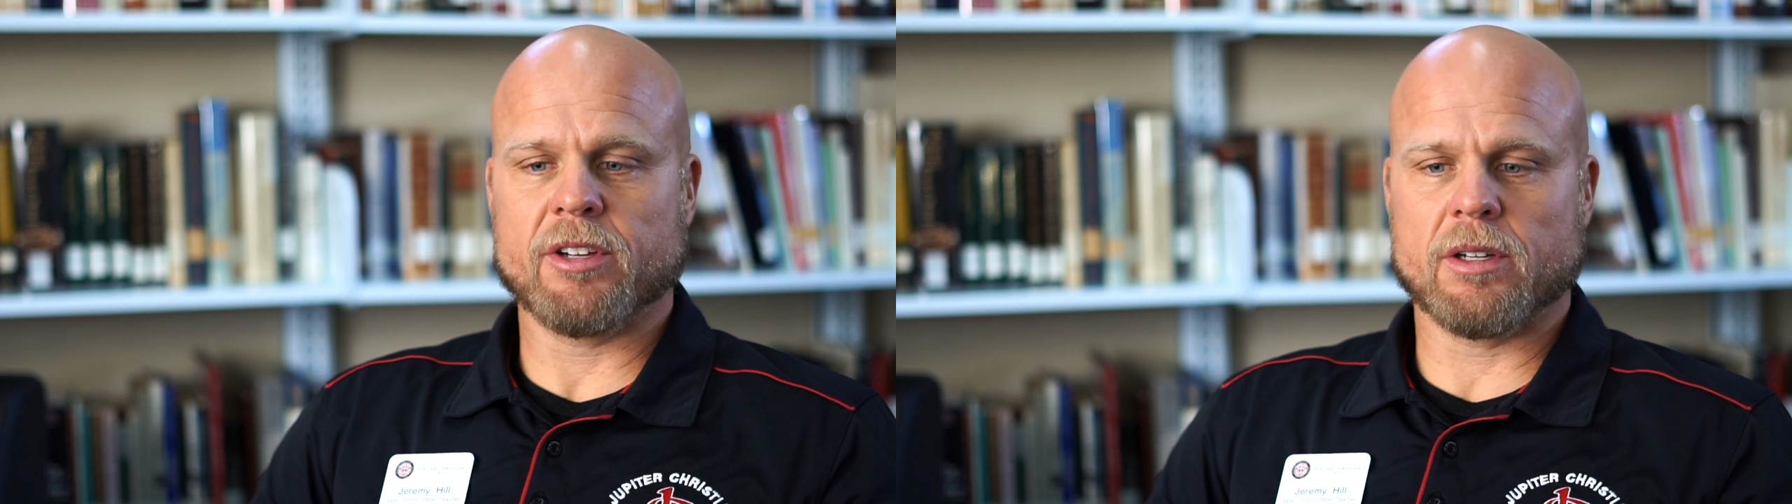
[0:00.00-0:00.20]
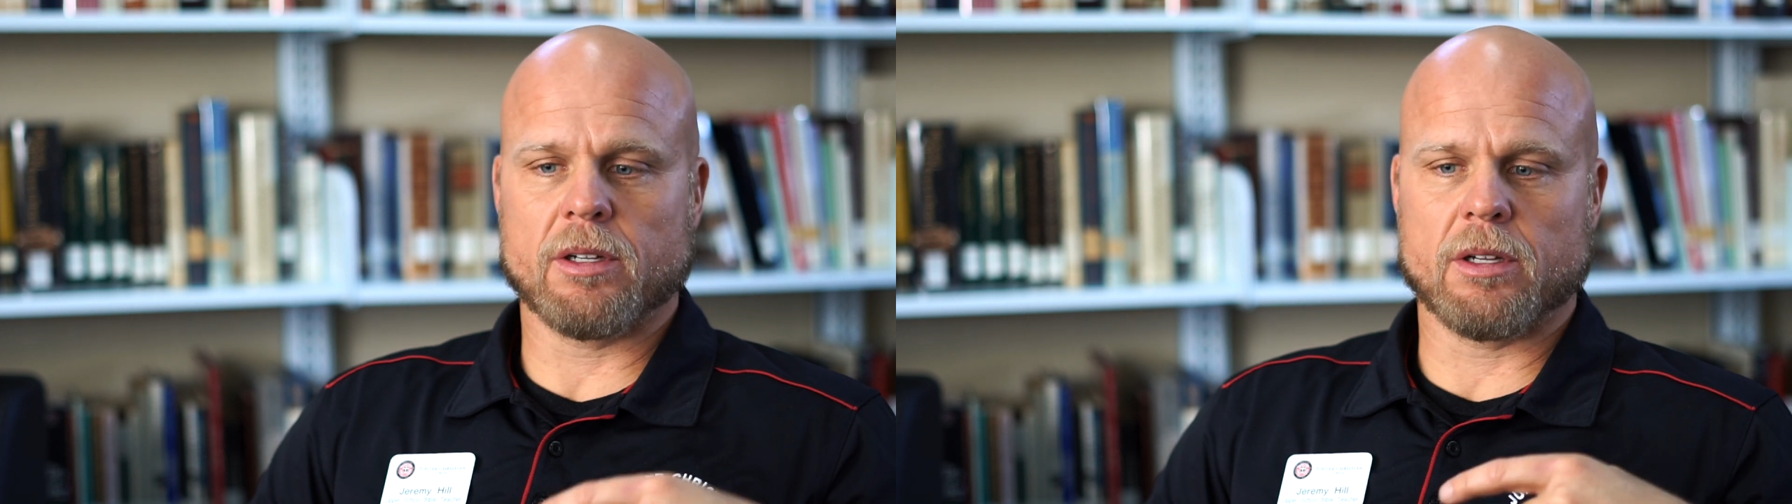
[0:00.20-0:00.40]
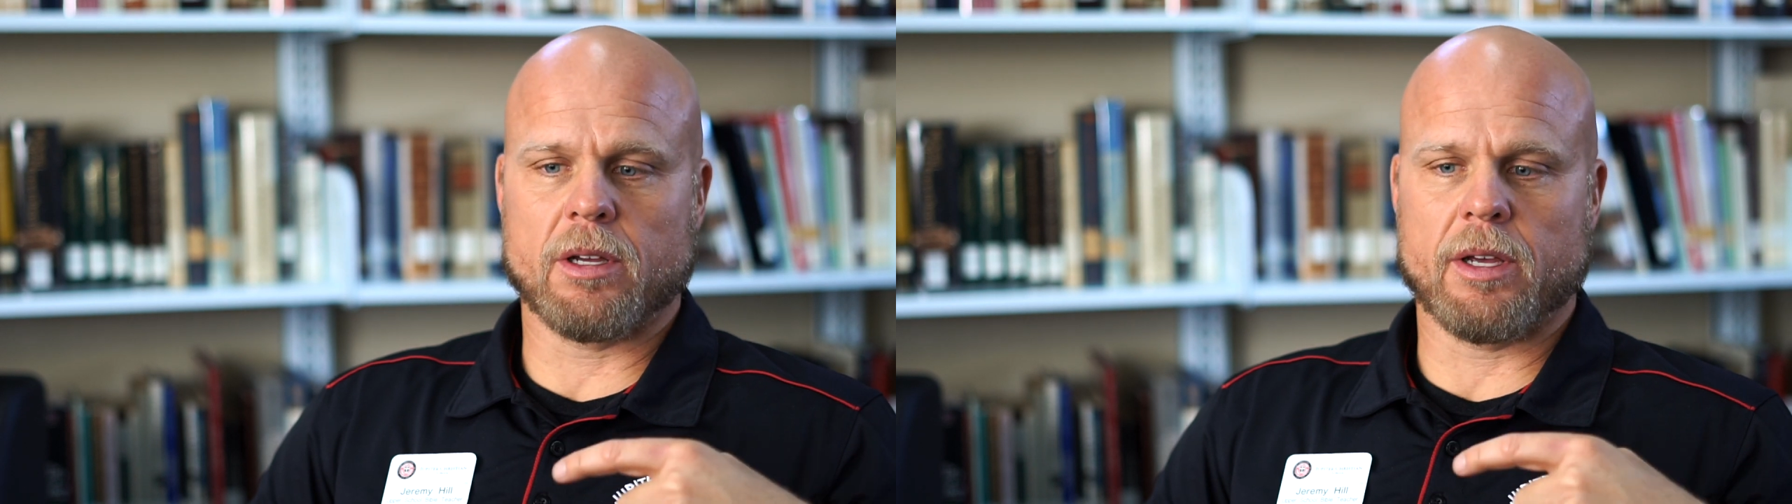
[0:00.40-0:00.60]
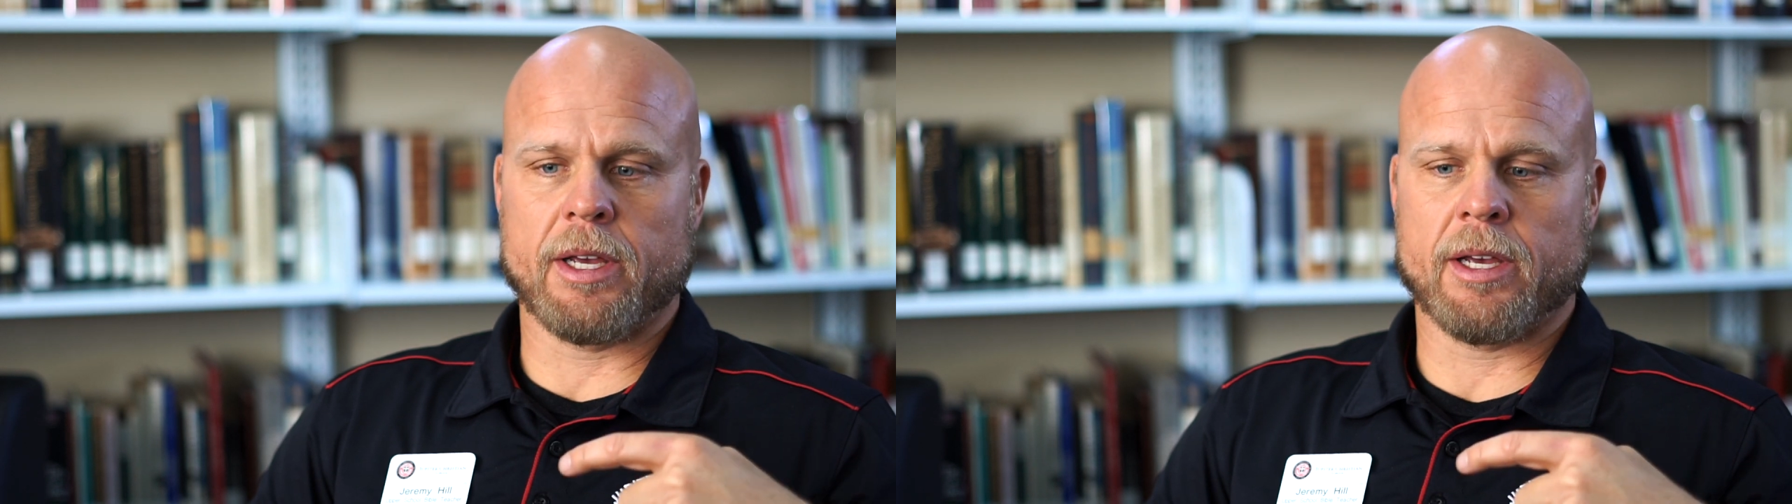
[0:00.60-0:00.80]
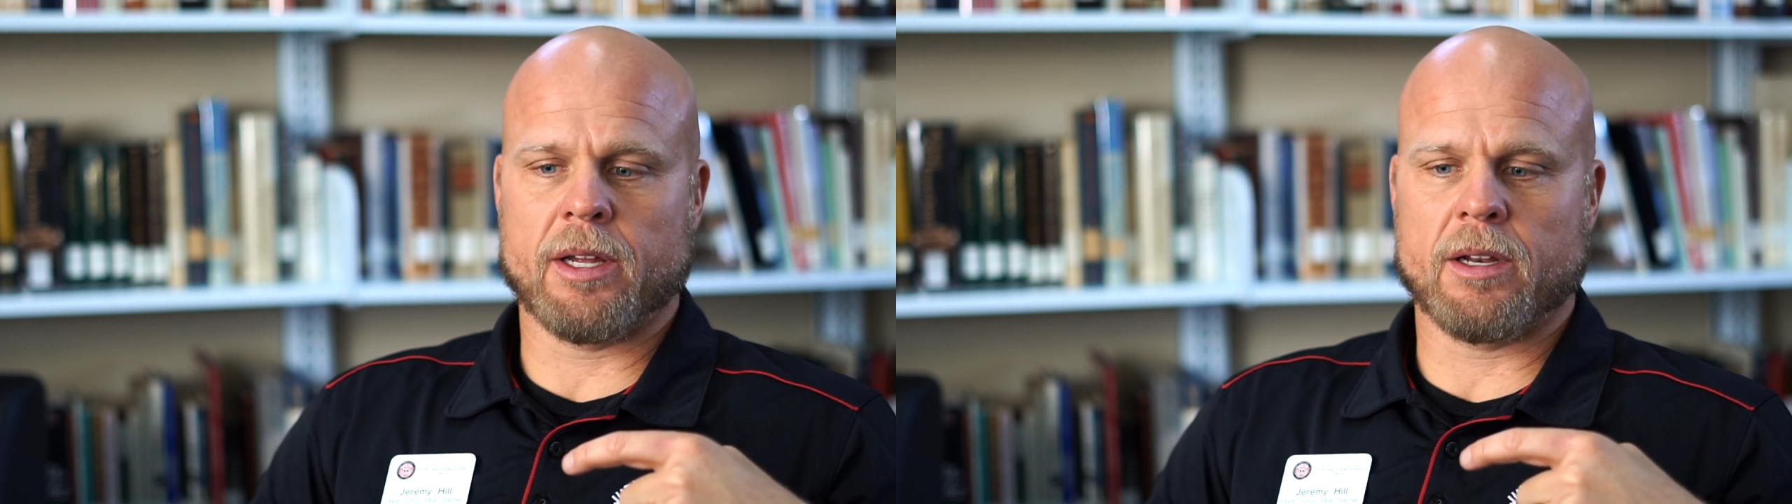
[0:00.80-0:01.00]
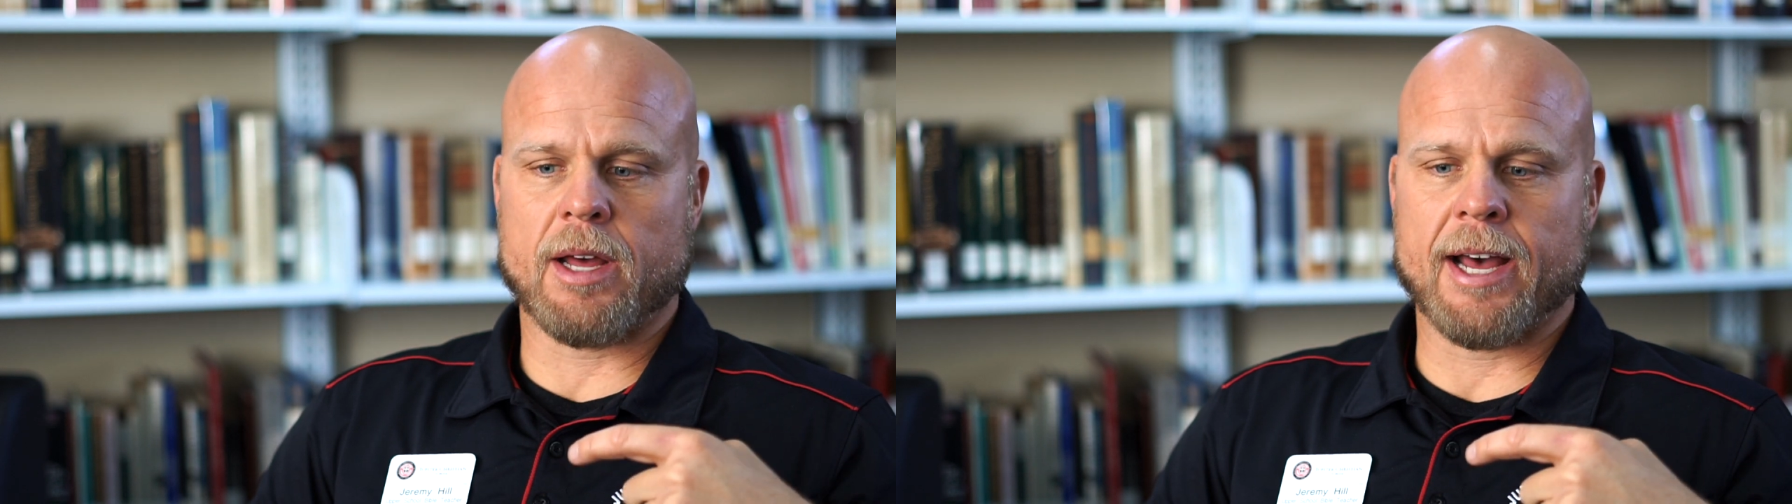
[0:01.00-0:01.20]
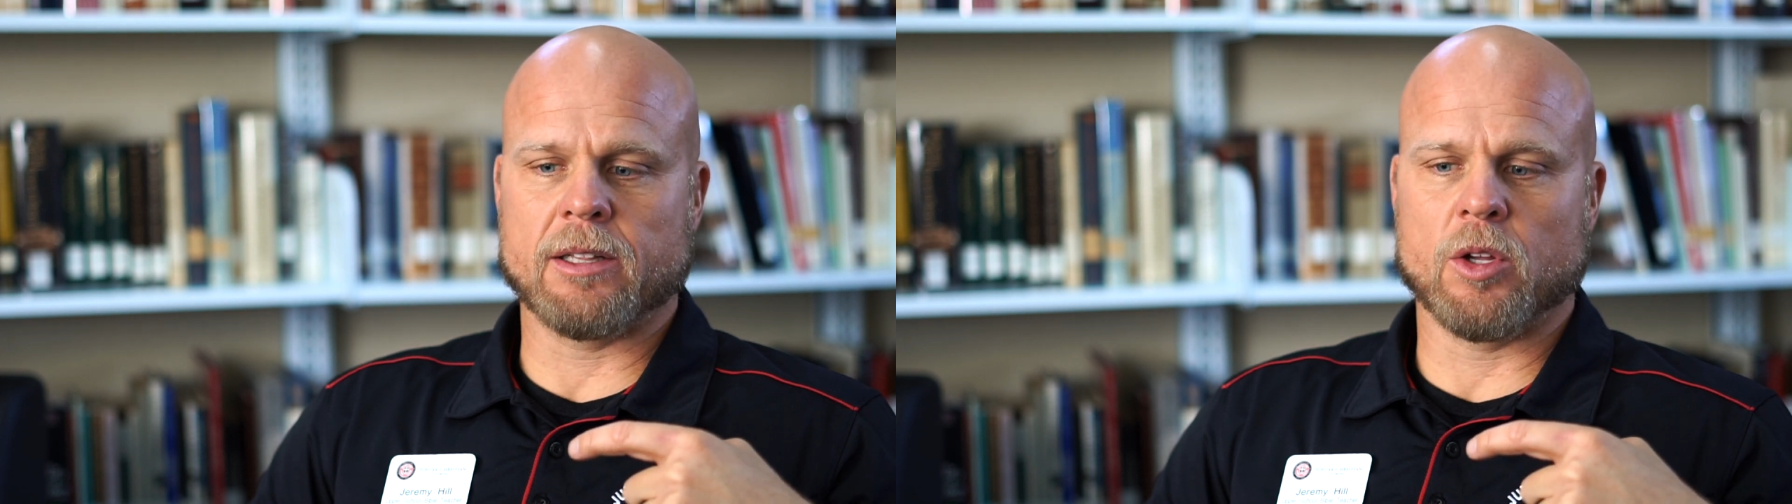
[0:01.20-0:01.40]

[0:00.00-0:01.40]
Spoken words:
it and I